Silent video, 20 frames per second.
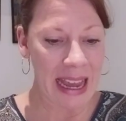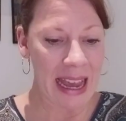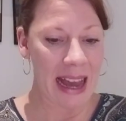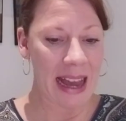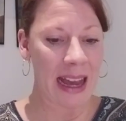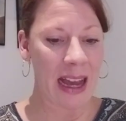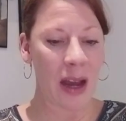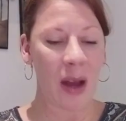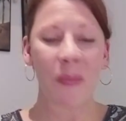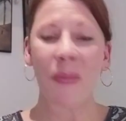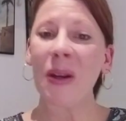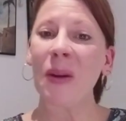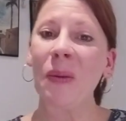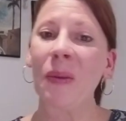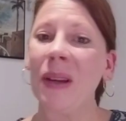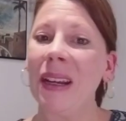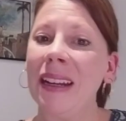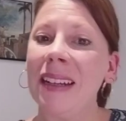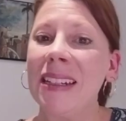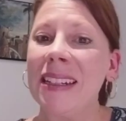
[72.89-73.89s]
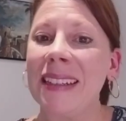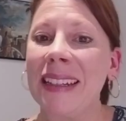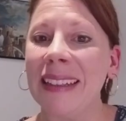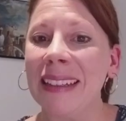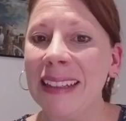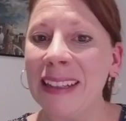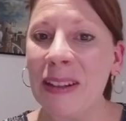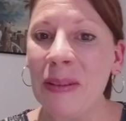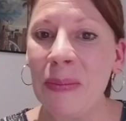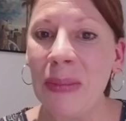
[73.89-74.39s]
I'm going to read just a
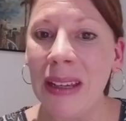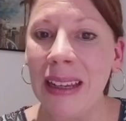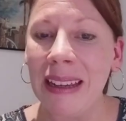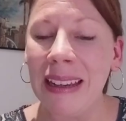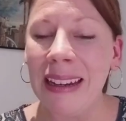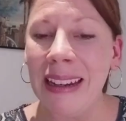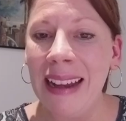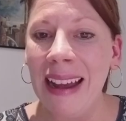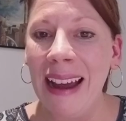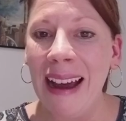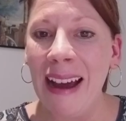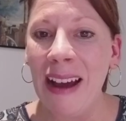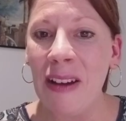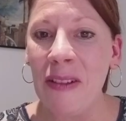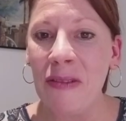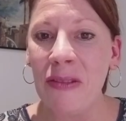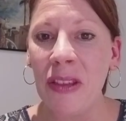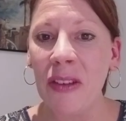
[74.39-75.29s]
little bit of